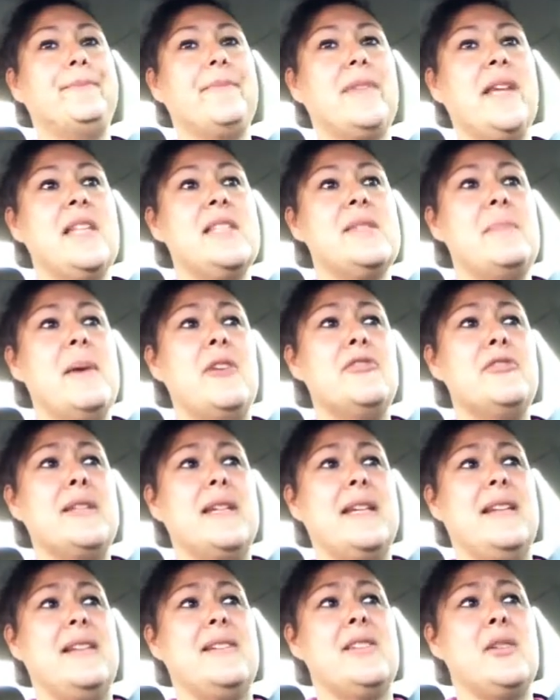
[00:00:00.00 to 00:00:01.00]
it's
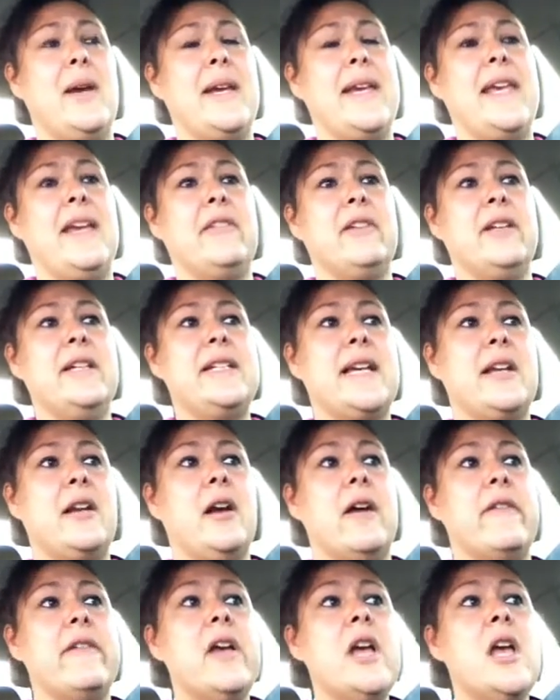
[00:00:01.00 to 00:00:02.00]
melted, so I can't really take it
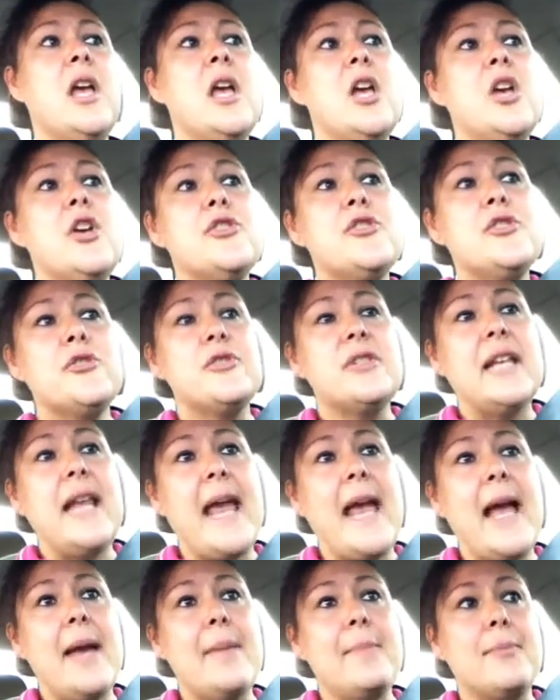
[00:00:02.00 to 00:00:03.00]
off. So
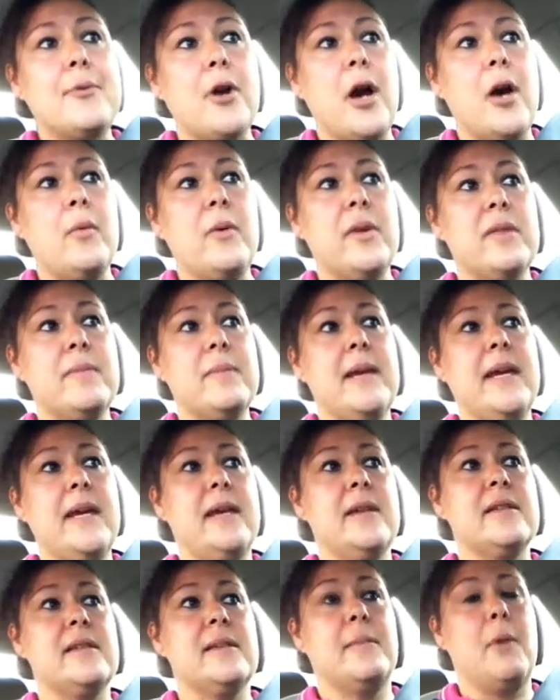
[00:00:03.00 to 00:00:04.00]
today I brought with
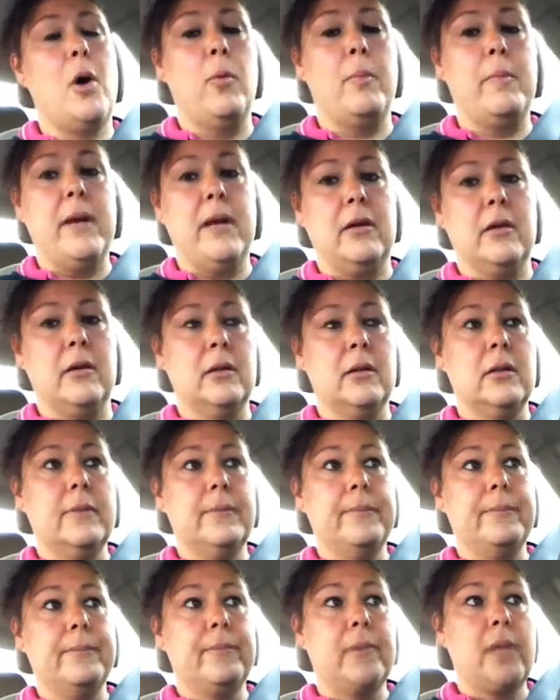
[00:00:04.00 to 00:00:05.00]
me some oatmeal,
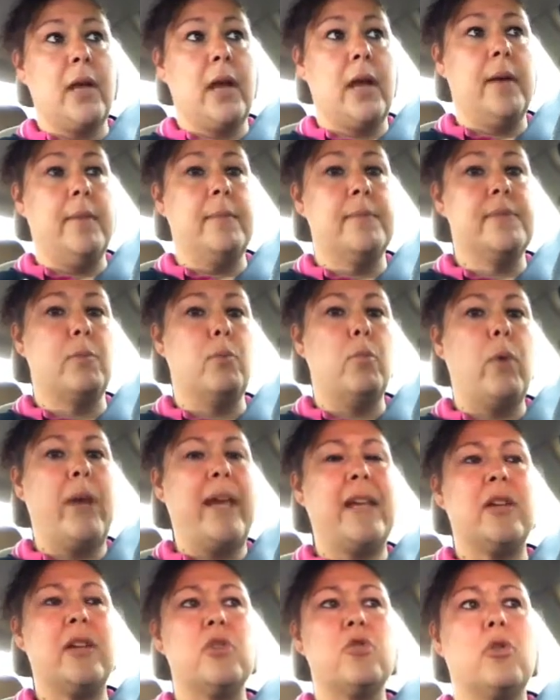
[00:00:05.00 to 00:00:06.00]
some
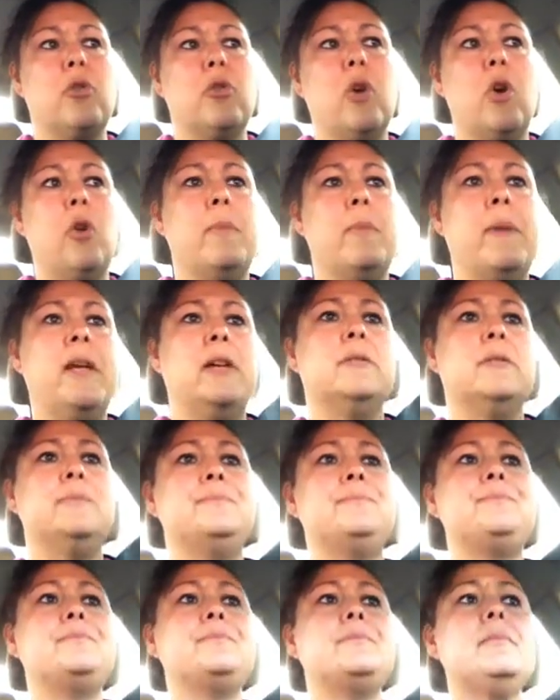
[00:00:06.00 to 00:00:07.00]
weight control oatmeal,
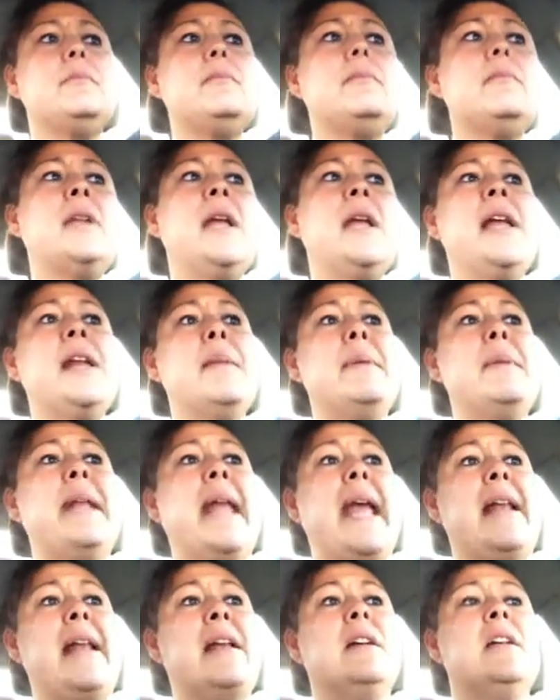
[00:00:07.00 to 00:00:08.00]
and a
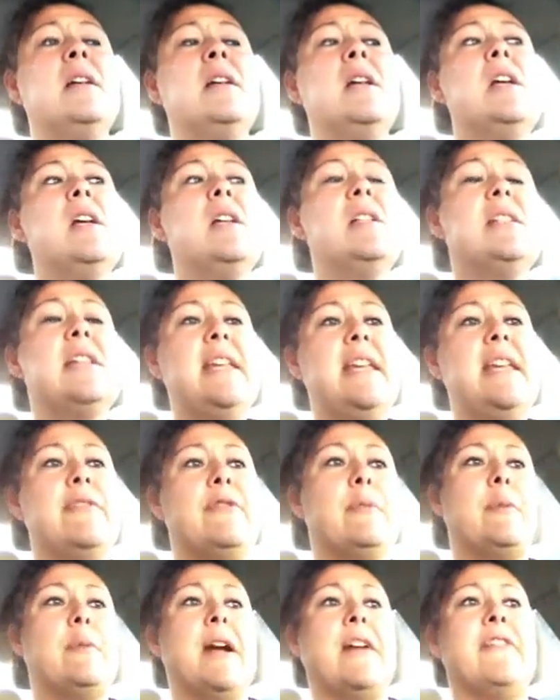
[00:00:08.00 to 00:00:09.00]
banana to eat
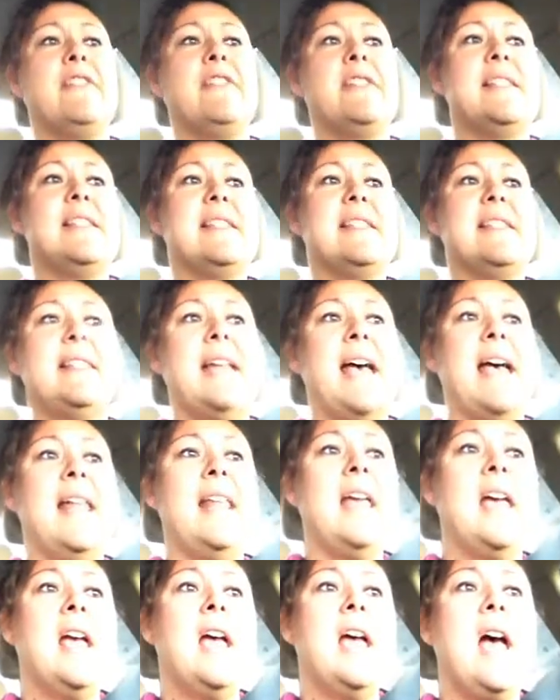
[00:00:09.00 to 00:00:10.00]
for breakfast
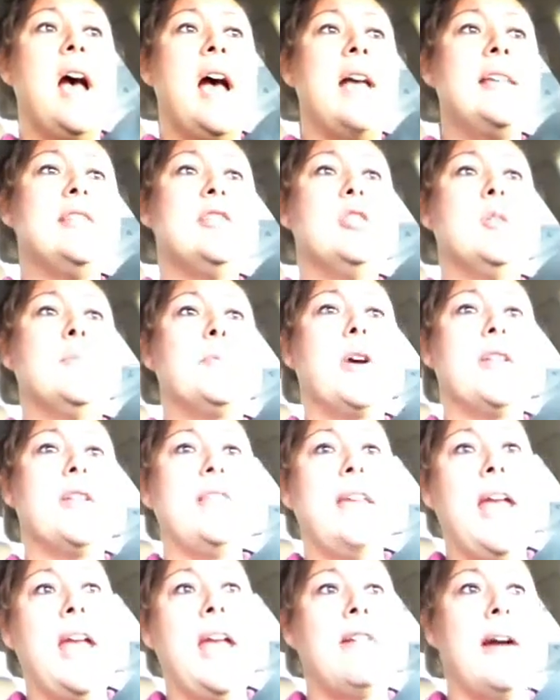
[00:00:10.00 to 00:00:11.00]
instead. I still brought
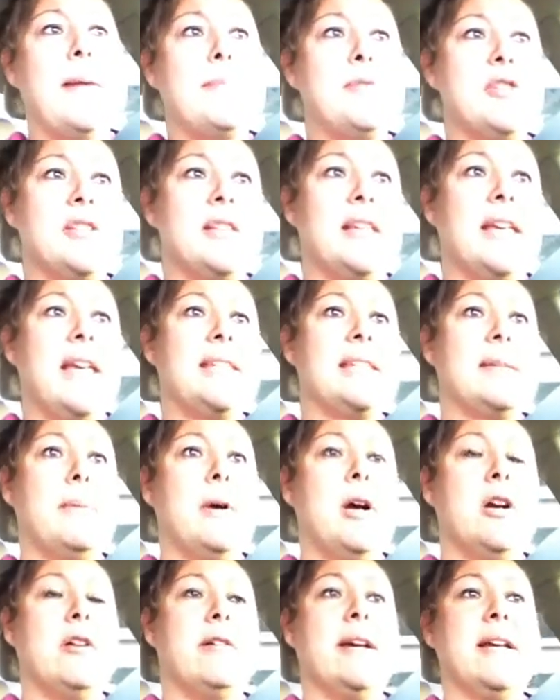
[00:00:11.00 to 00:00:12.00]
the egg wrap just in case I'm
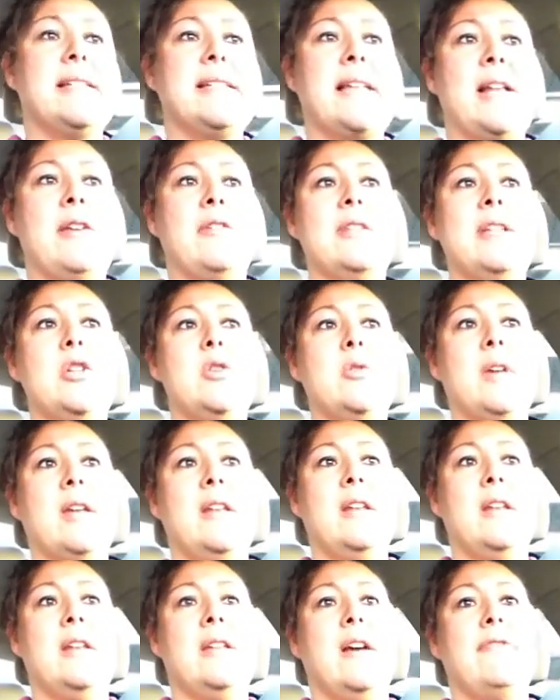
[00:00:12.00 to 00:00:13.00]
hungry, because I don't think you
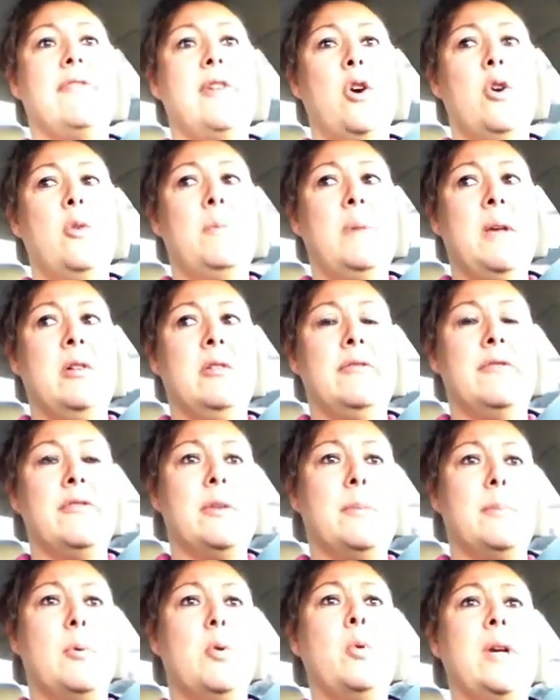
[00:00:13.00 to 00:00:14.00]
get enough oatmeal
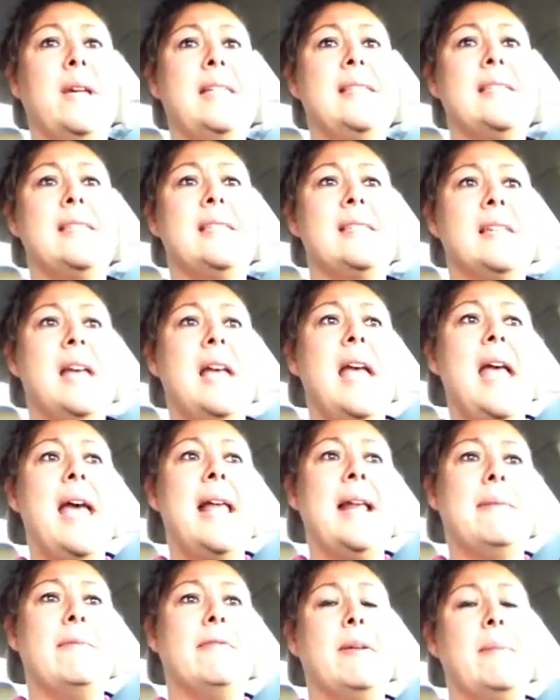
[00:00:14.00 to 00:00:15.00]
for the points.
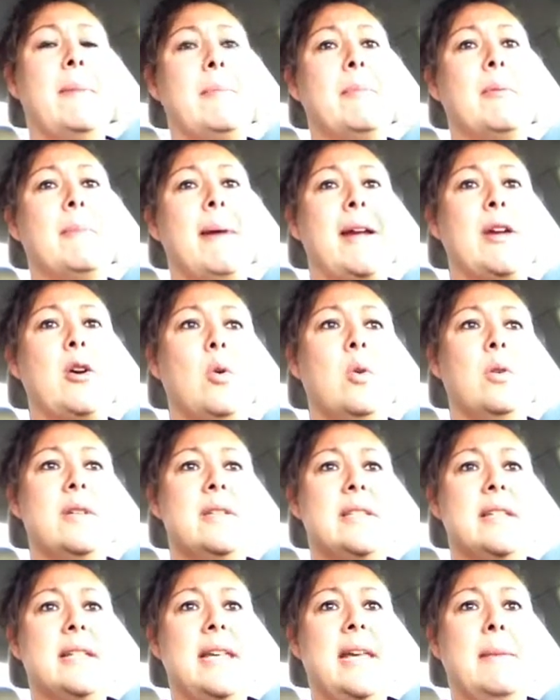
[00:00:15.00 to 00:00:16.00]
And remember, my goal
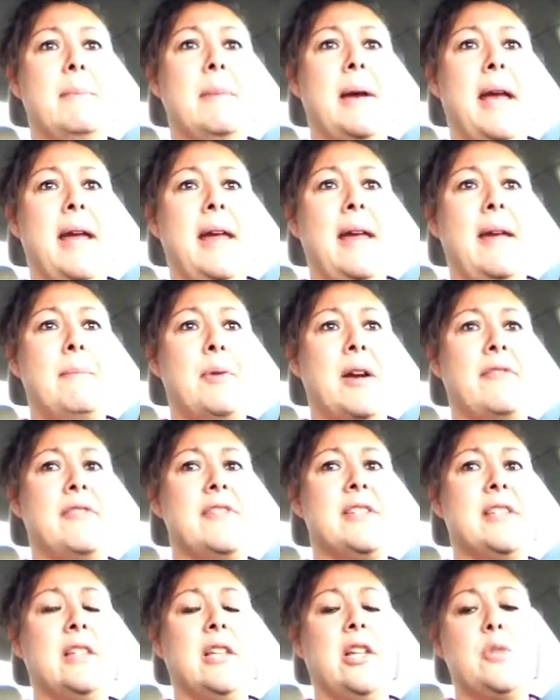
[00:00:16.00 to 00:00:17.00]
is to keep my
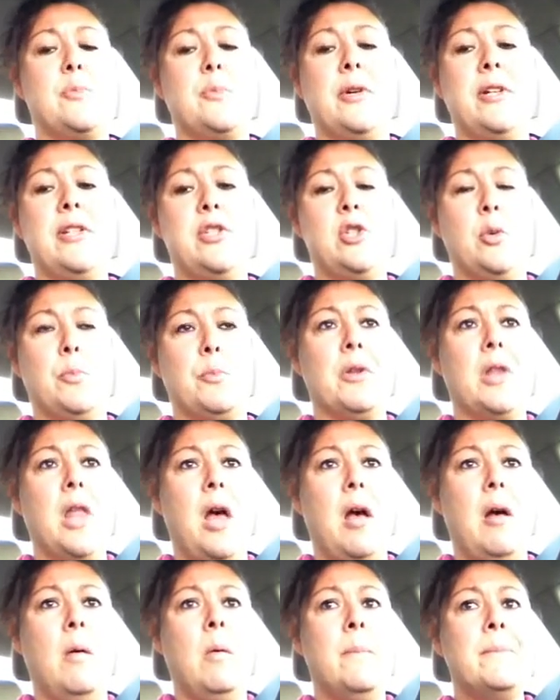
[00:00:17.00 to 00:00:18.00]
breakfast and lunch points super
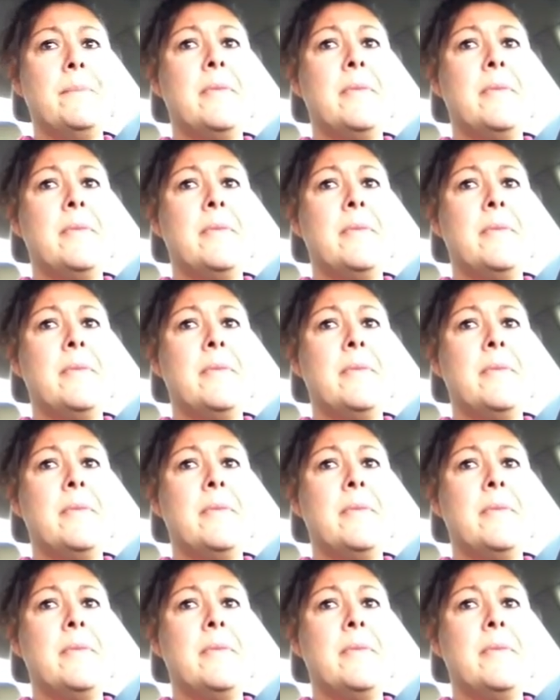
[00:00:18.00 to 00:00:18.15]
low,